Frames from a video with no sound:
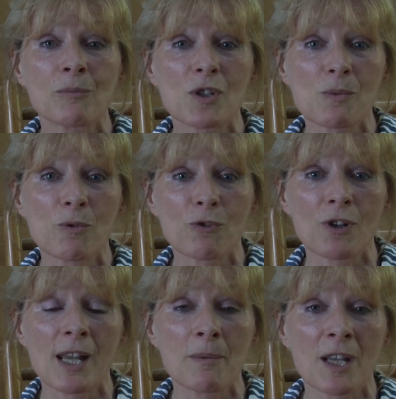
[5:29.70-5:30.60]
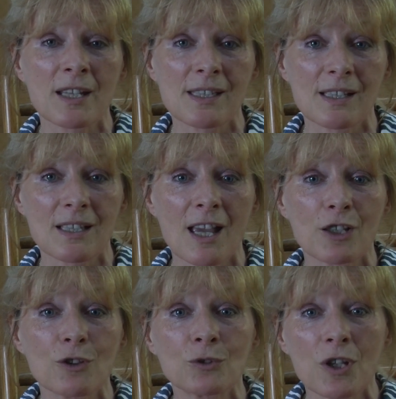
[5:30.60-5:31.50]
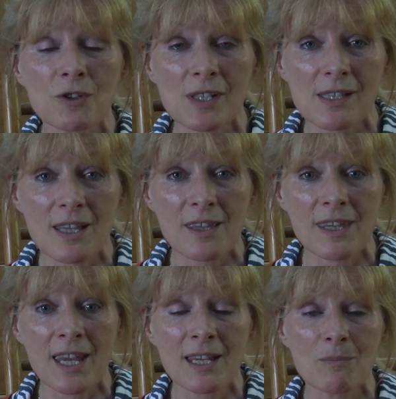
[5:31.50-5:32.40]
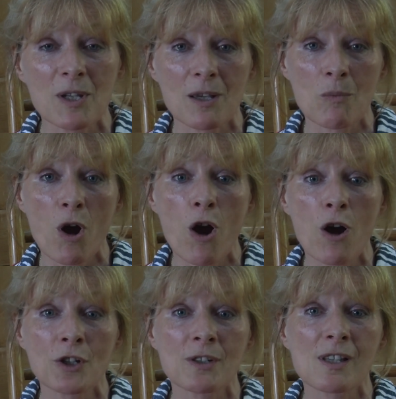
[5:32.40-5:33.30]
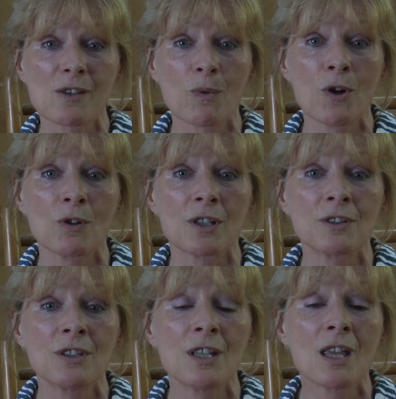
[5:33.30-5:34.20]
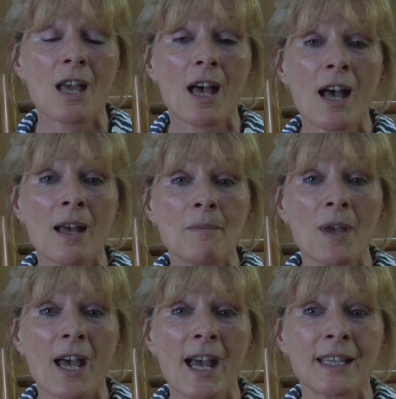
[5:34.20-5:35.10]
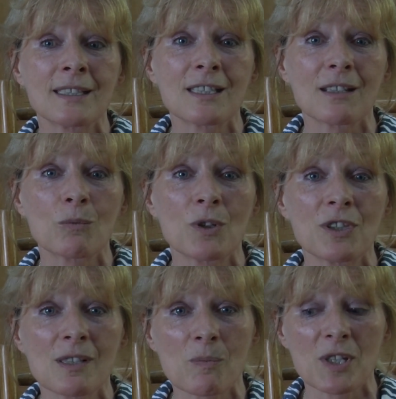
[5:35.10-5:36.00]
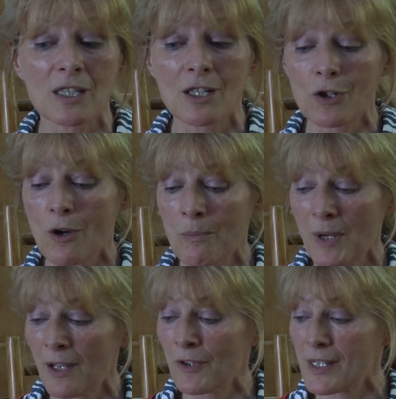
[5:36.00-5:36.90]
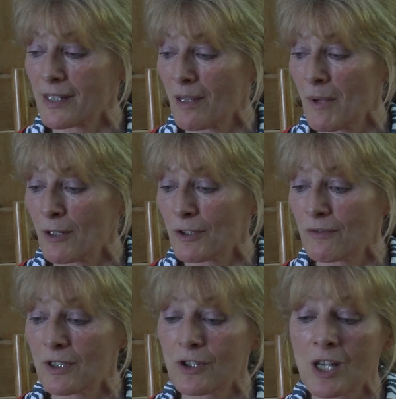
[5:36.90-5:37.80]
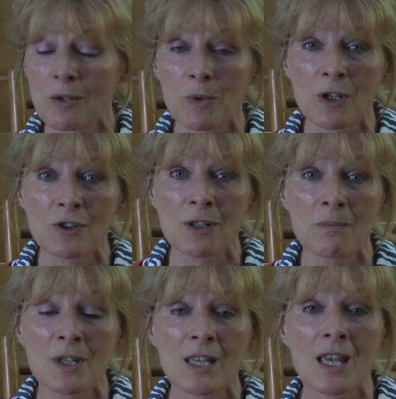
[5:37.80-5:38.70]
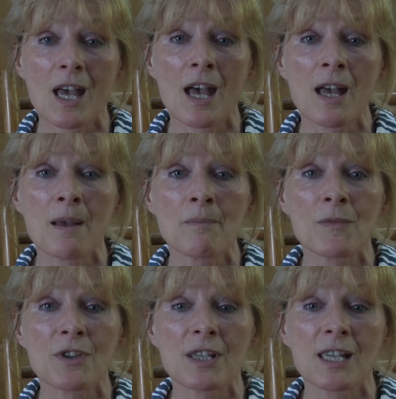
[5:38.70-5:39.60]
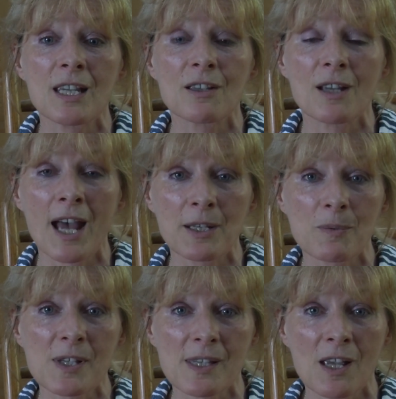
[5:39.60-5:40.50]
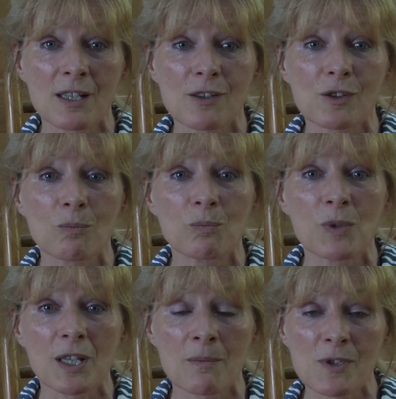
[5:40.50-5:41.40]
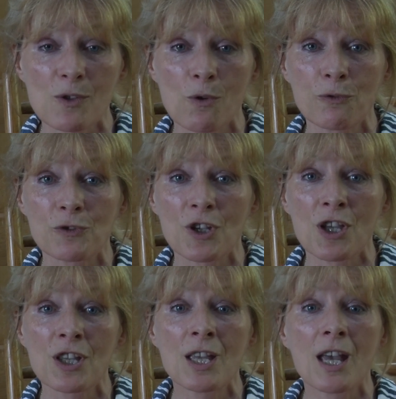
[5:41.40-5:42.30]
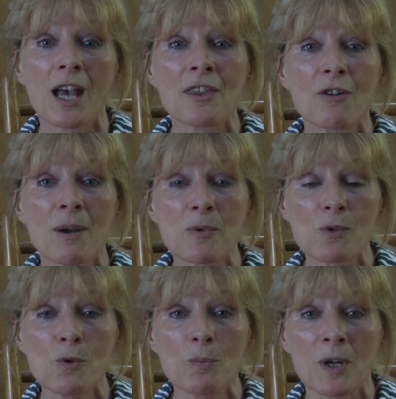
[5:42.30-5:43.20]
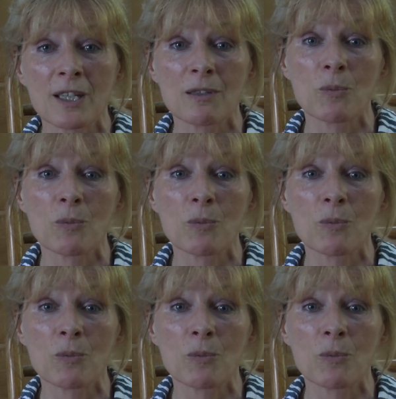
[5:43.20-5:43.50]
Just before a laminitis attack, you'll notice that they become hard and swollen. And with this particular compound that's come out of the chenopodium, the adipocytes become softer and they're absorbed by the